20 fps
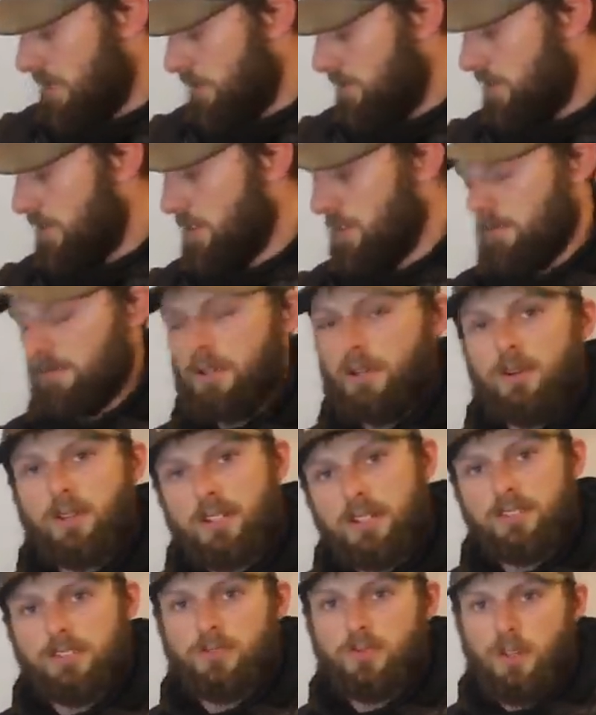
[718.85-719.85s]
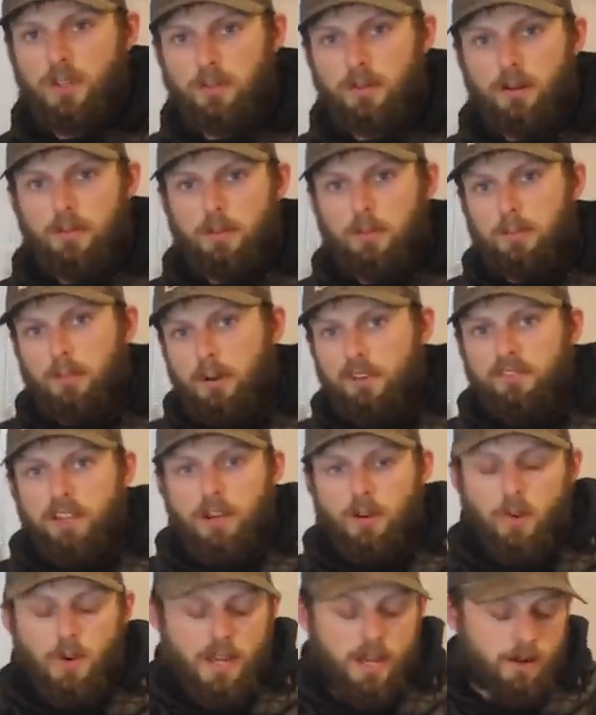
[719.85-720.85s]
how far the minnow can swim above
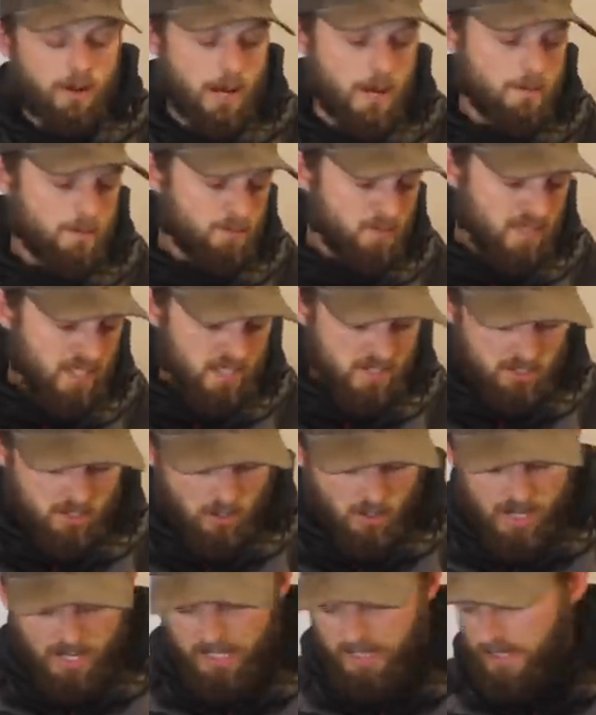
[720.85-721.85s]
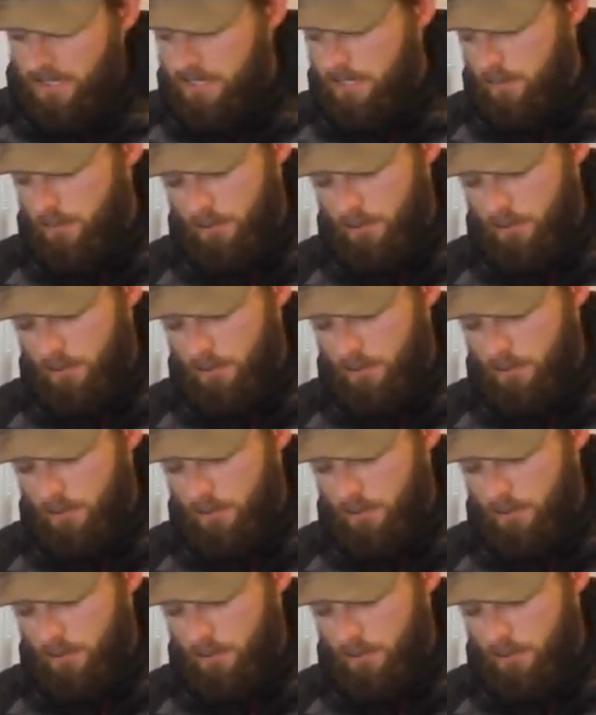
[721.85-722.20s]
that weight, right? So I like to